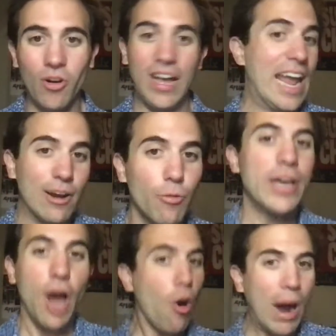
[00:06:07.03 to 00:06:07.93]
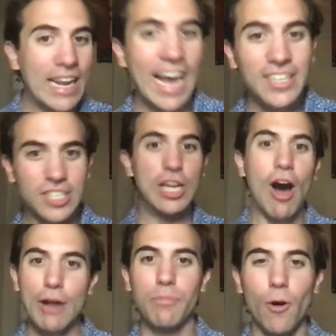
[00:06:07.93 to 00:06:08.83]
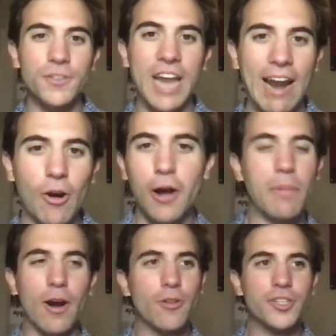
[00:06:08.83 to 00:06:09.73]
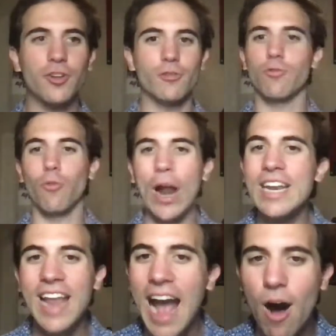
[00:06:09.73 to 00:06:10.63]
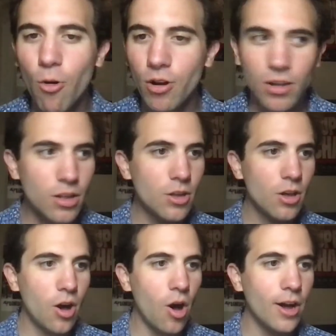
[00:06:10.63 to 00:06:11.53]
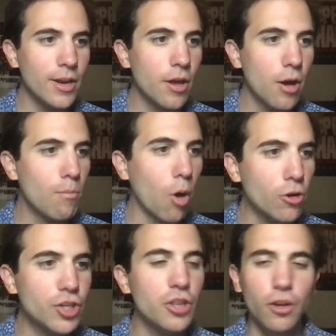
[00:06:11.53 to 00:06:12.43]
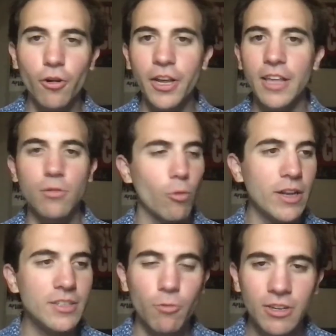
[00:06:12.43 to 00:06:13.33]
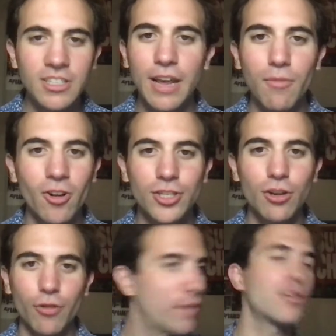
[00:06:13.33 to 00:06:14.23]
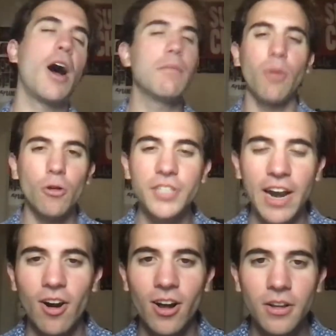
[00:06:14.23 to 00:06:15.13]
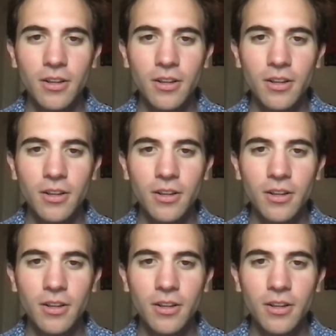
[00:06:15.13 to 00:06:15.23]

here we go, I guess. Todd Bowles' era apparently starts right now on March 30th, Wednesday, March 30th, Todd Bowles' era.